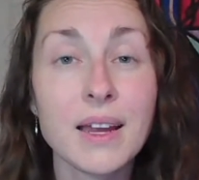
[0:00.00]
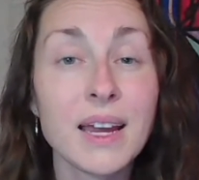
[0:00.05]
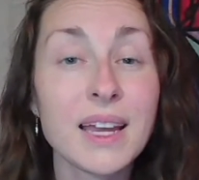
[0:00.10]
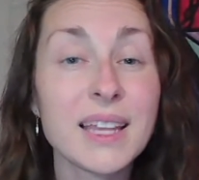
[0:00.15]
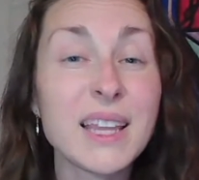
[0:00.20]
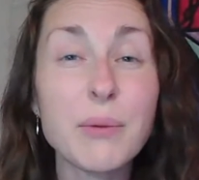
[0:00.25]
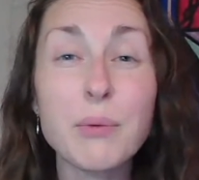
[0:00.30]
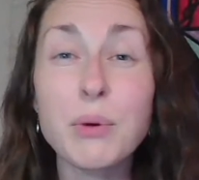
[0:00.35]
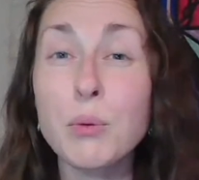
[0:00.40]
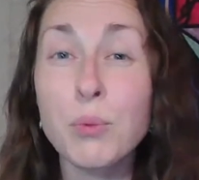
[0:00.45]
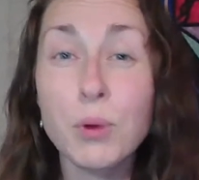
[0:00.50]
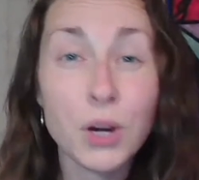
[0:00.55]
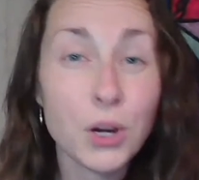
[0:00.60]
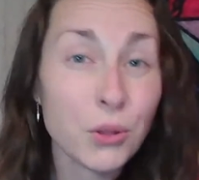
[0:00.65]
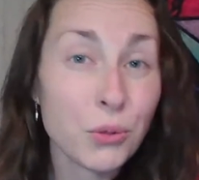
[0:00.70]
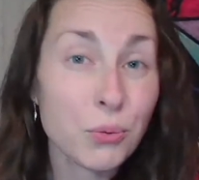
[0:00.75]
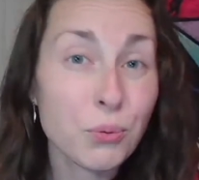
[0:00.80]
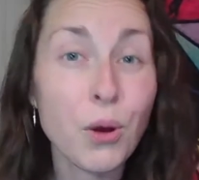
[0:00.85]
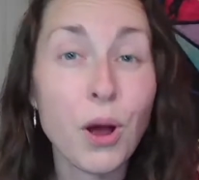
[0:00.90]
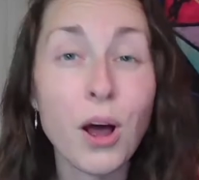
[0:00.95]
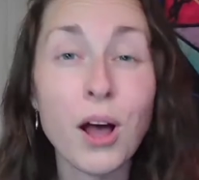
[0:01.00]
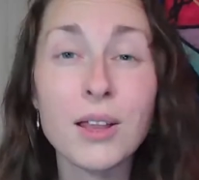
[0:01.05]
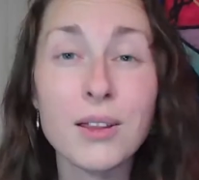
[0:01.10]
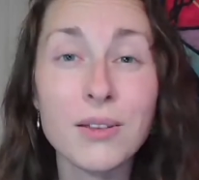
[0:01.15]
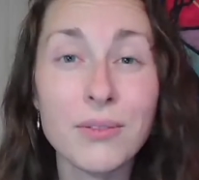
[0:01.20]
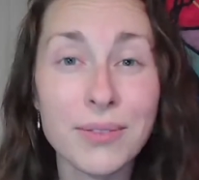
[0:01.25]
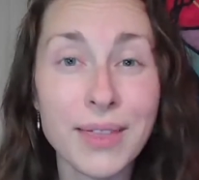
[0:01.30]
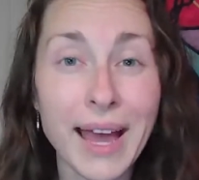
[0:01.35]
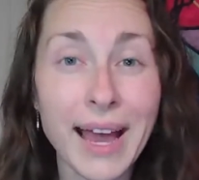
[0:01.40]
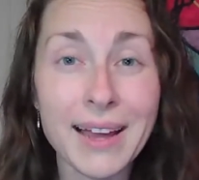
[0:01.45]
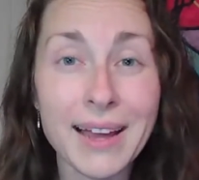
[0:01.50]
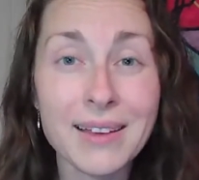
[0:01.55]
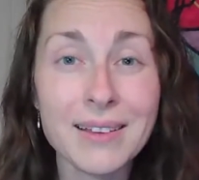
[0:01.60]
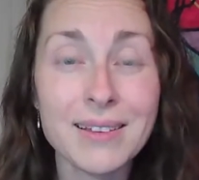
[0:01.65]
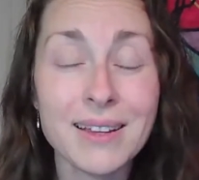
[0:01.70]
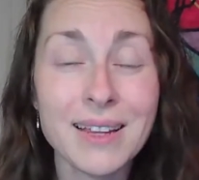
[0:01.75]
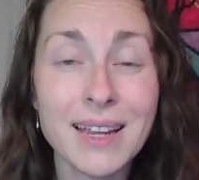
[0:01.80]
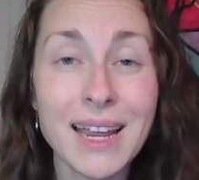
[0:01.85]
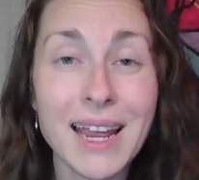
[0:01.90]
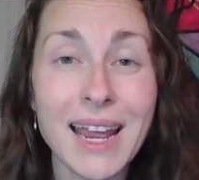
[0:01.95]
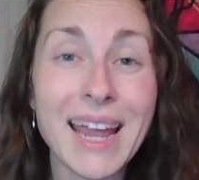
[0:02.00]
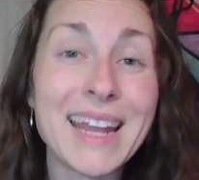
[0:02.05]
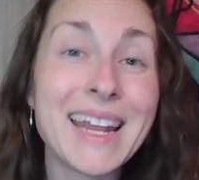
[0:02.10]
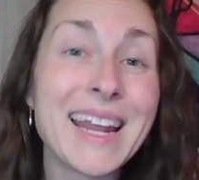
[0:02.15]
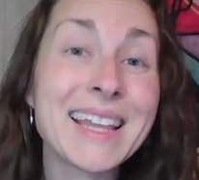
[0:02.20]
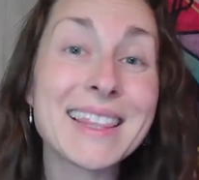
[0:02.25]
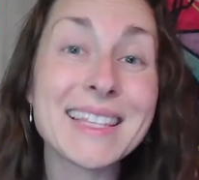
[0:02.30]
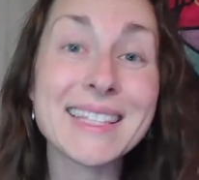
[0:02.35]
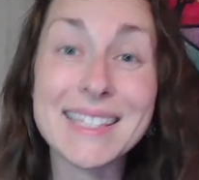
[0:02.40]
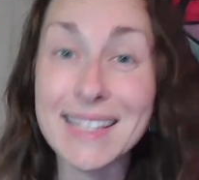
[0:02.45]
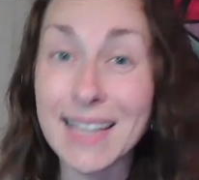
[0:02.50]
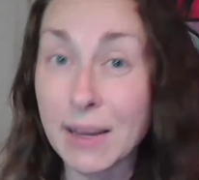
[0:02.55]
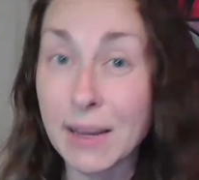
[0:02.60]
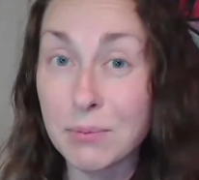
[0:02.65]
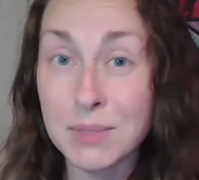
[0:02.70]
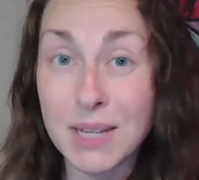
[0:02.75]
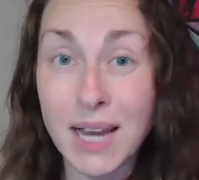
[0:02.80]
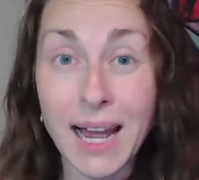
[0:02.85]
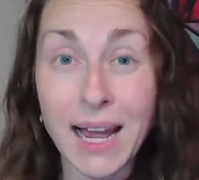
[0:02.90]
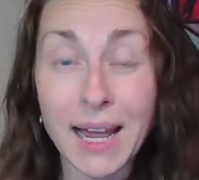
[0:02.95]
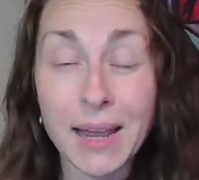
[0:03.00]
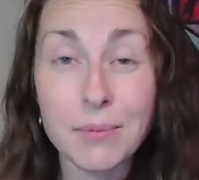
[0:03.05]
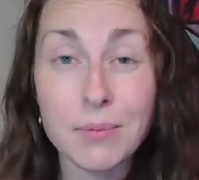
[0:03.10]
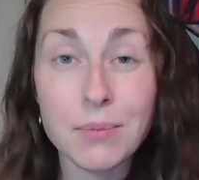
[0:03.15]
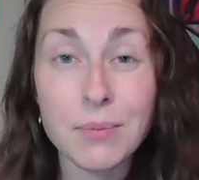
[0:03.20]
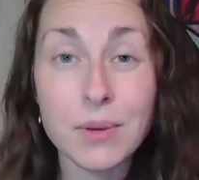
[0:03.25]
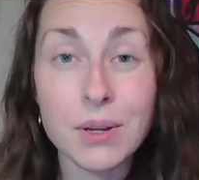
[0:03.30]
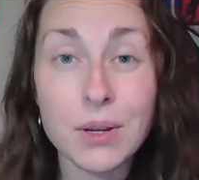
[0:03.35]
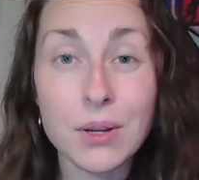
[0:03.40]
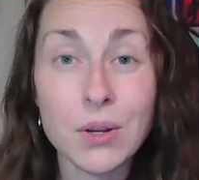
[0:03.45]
Then we work through all of that. And at the same time,